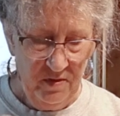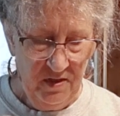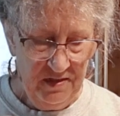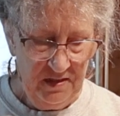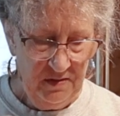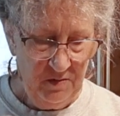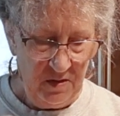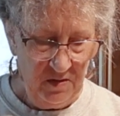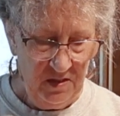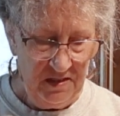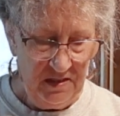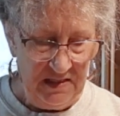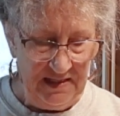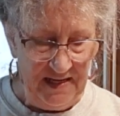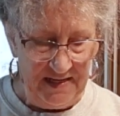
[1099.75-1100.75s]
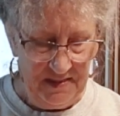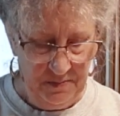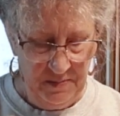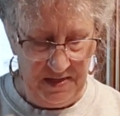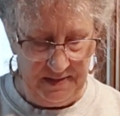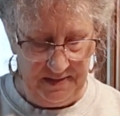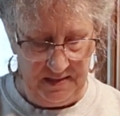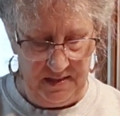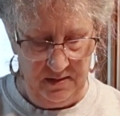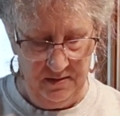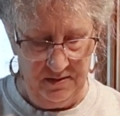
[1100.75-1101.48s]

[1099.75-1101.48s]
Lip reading: This is less messy,